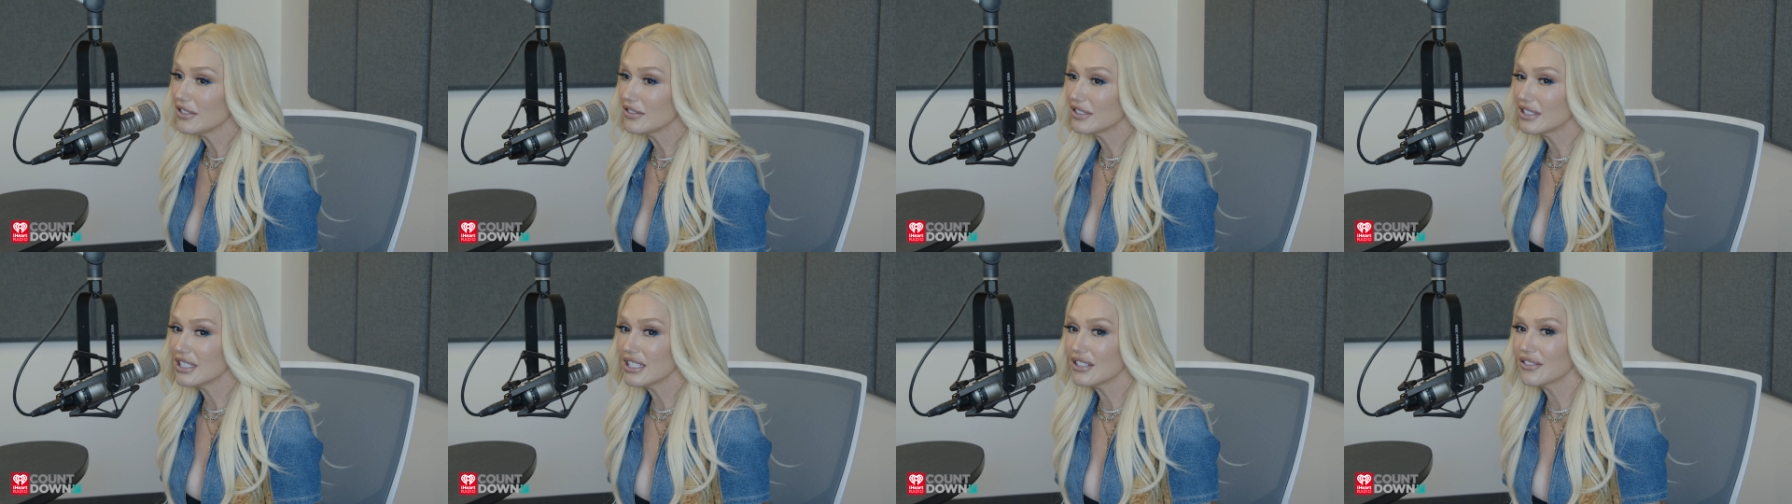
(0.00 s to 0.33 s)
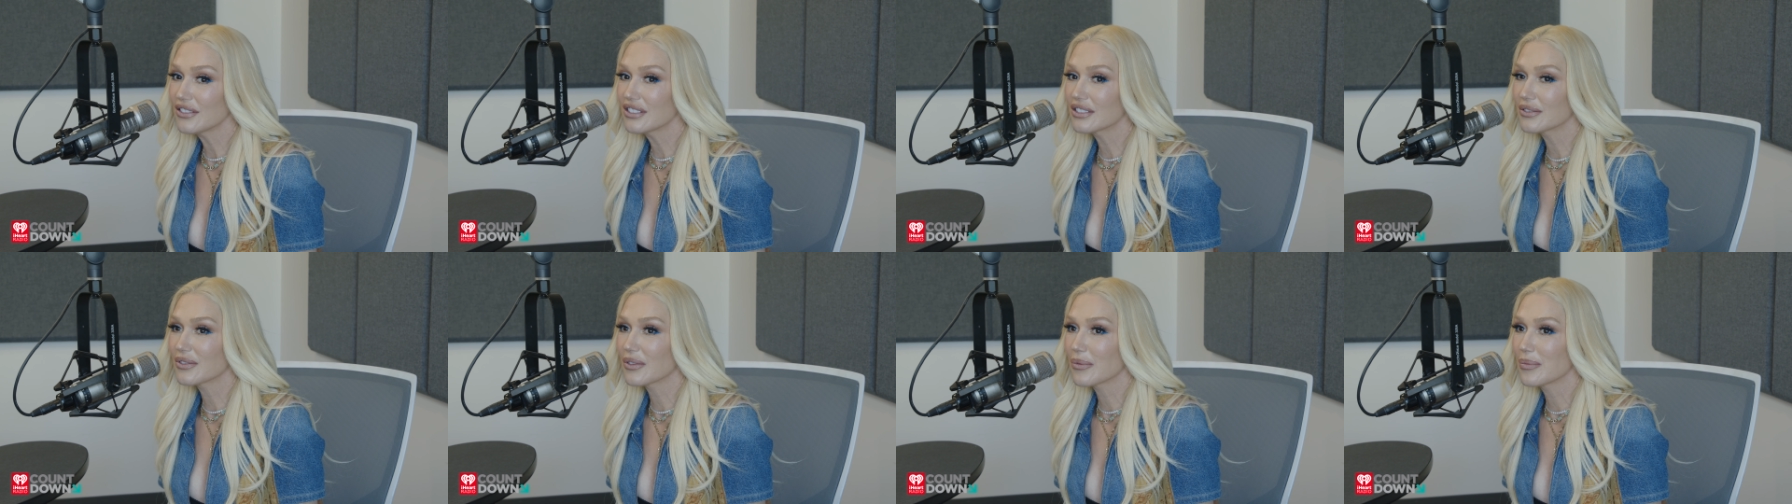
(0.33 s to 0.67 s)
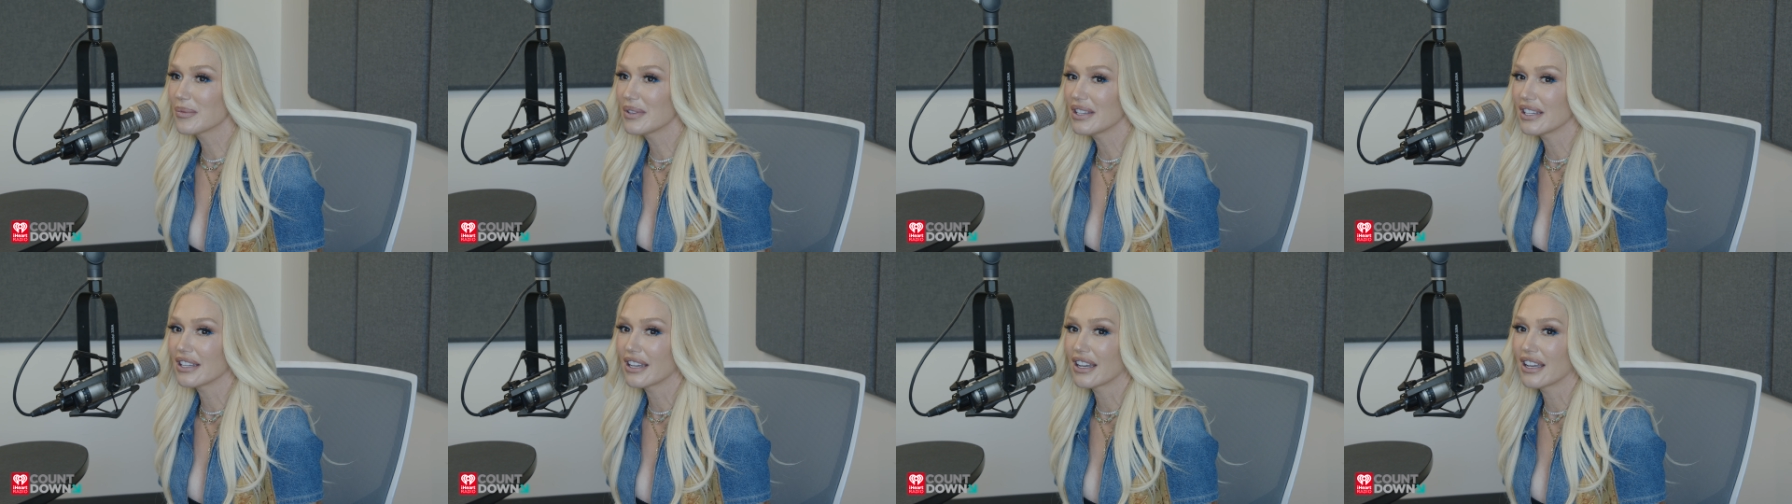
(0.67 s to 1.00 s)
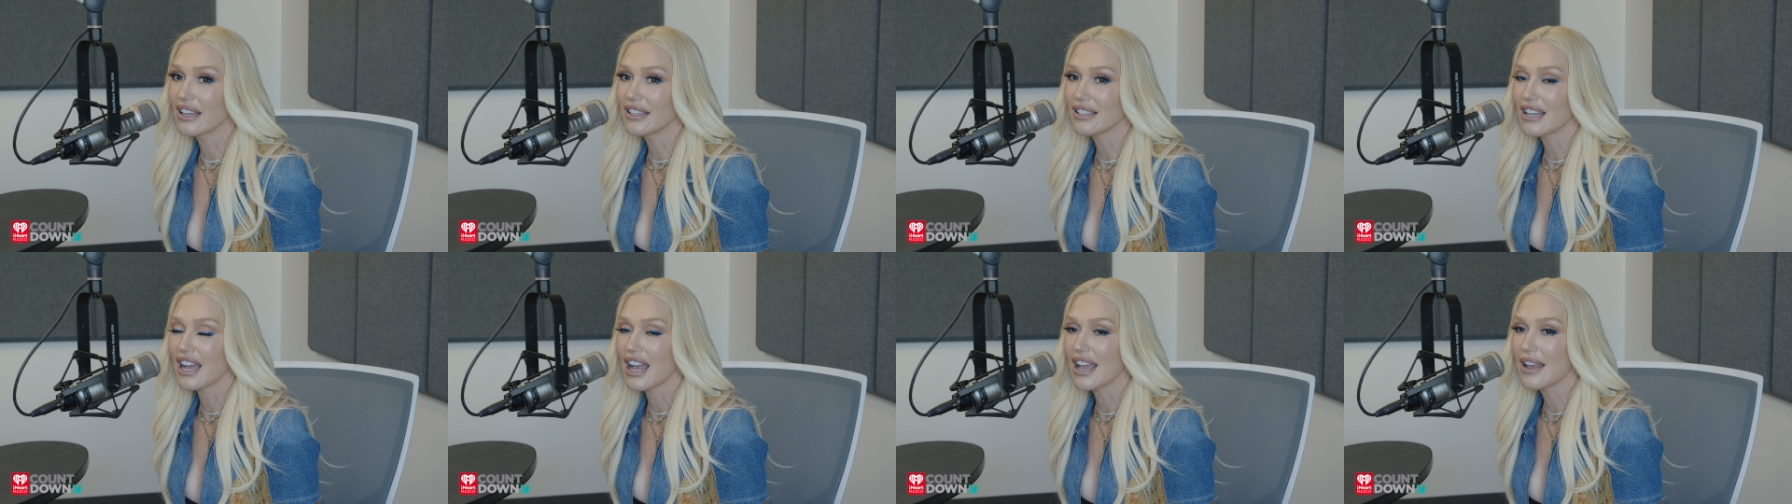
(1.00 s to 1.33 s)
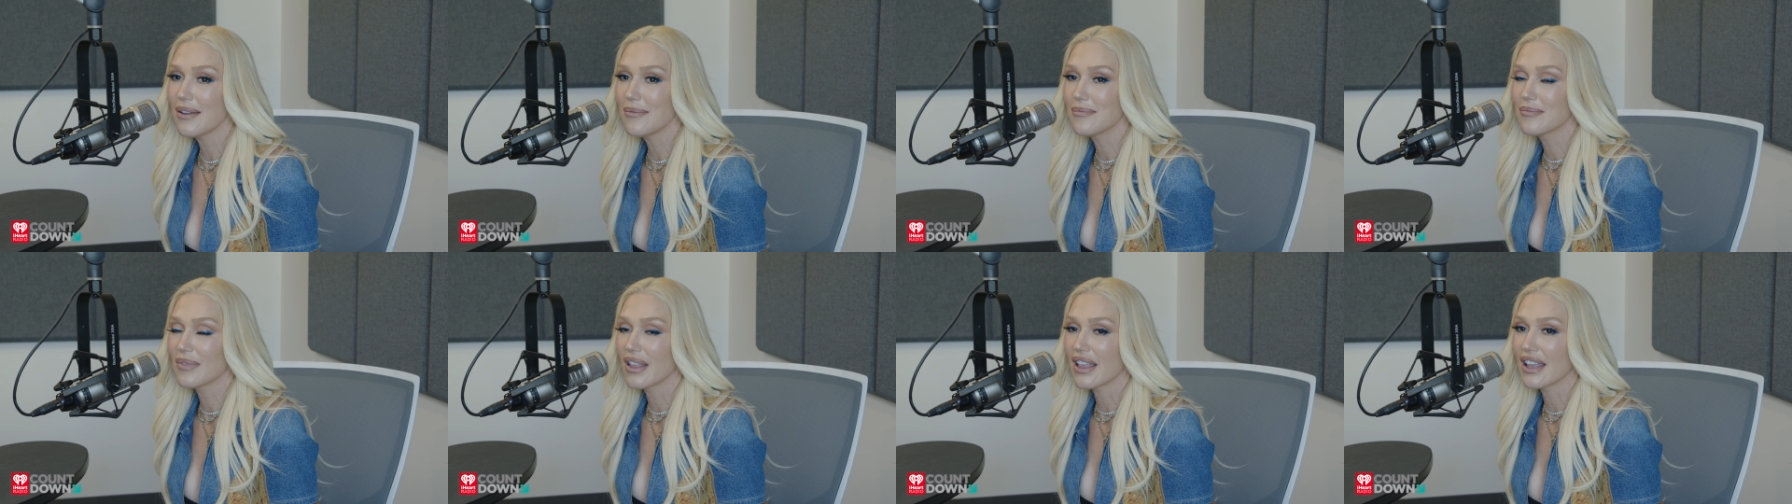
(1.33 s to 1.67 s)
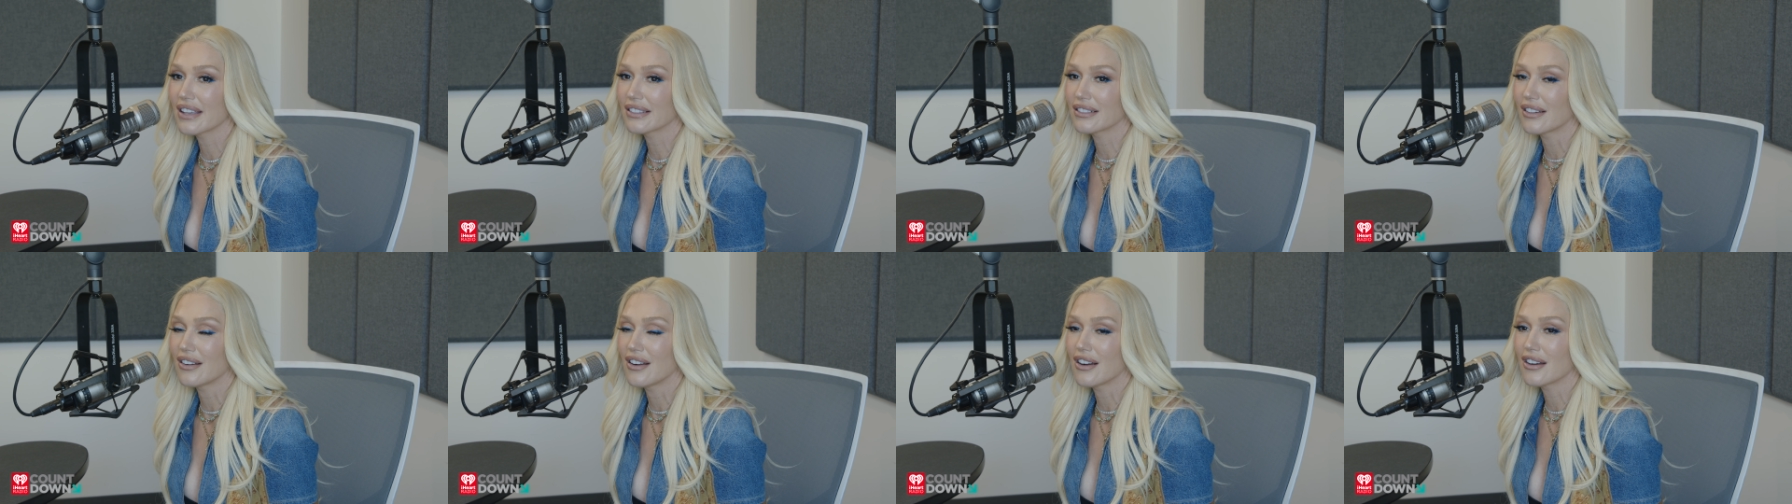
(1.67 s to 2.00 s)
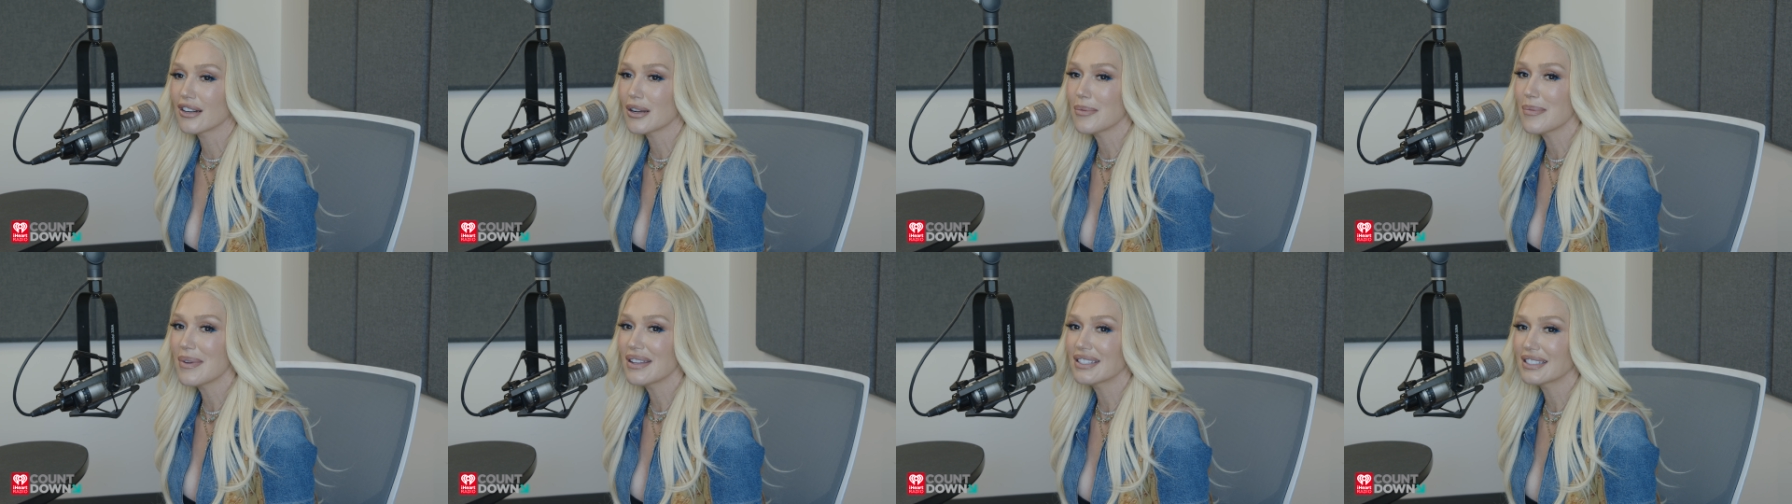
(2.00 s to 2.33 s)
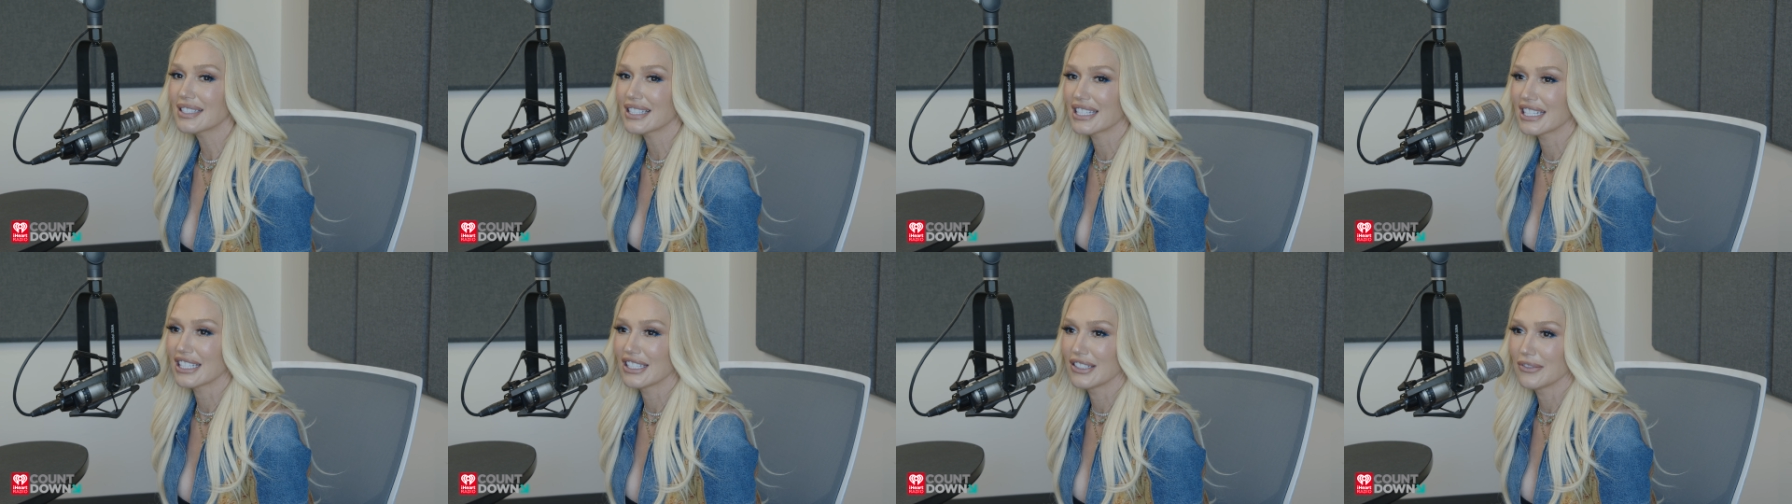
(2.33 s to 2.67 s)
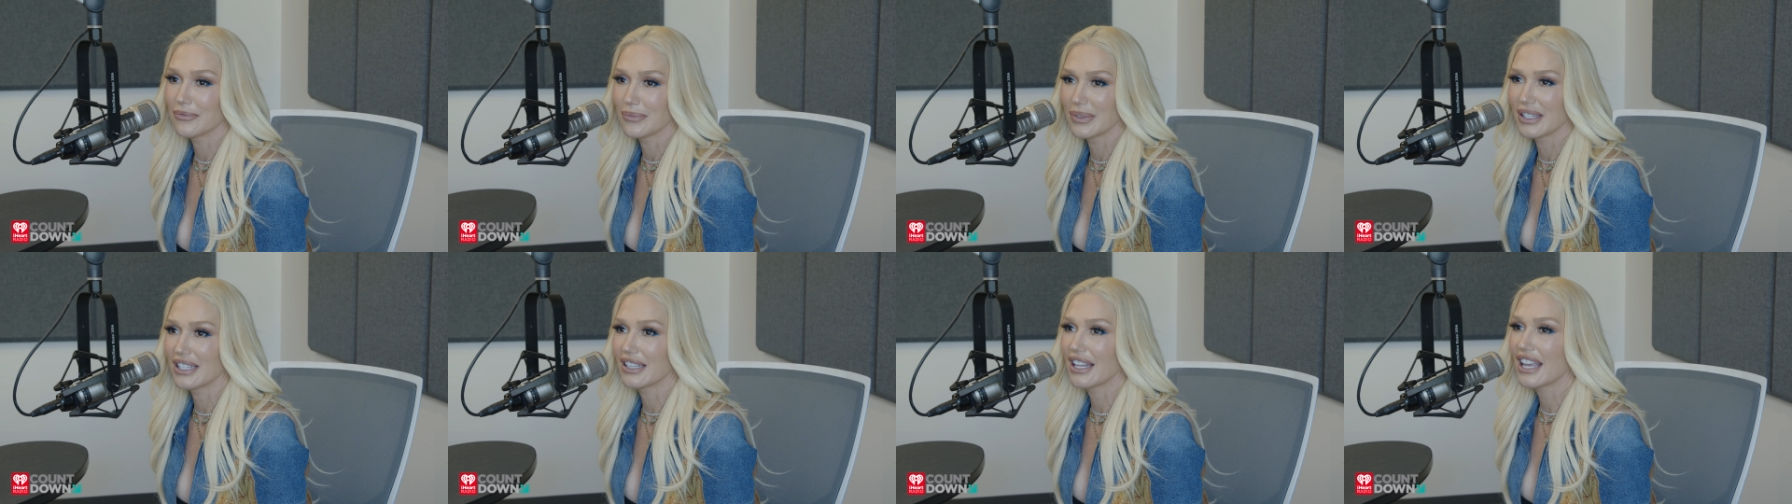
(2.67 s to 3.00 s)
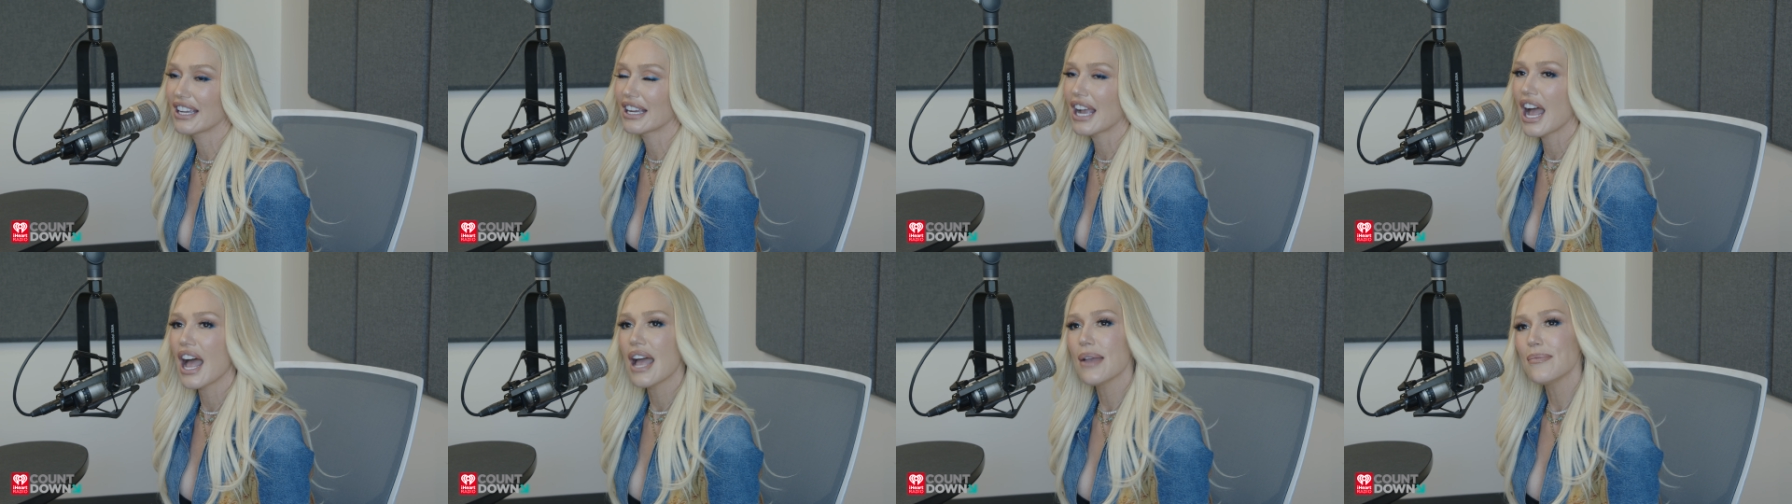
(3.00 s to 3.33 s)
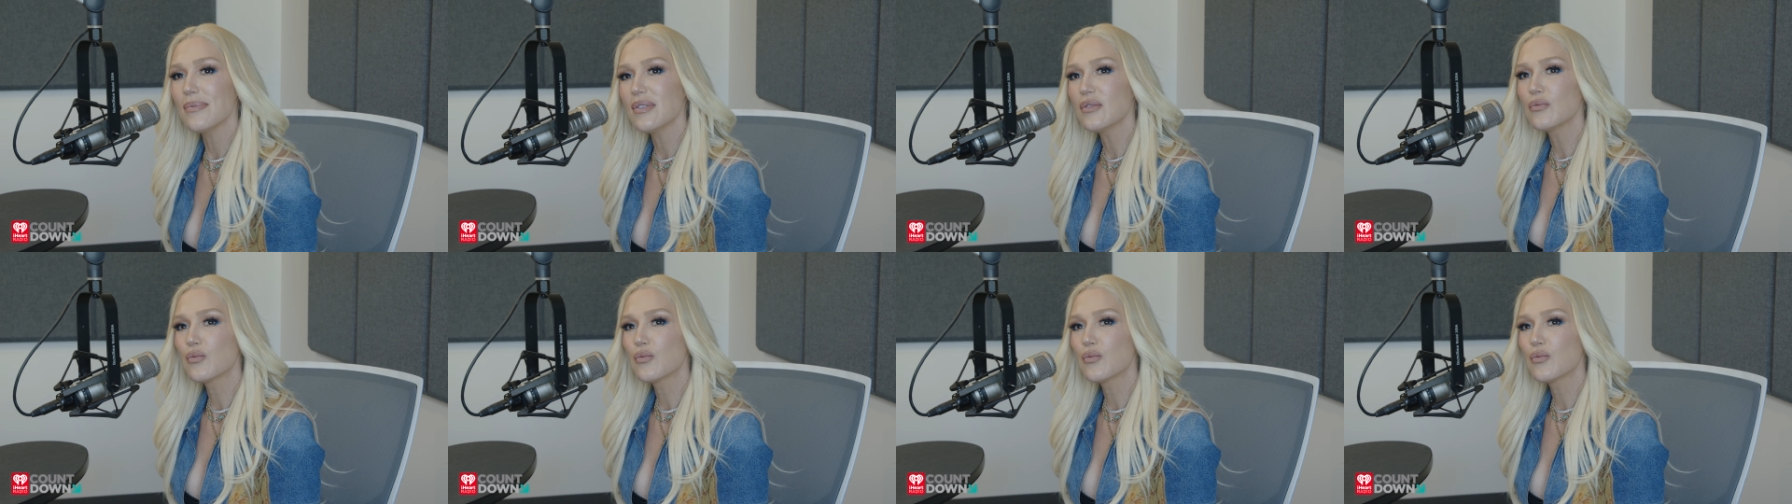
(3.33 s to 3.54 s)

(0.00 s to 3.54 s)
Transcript: secrets with me i i'm like hard on my sleeve but like i've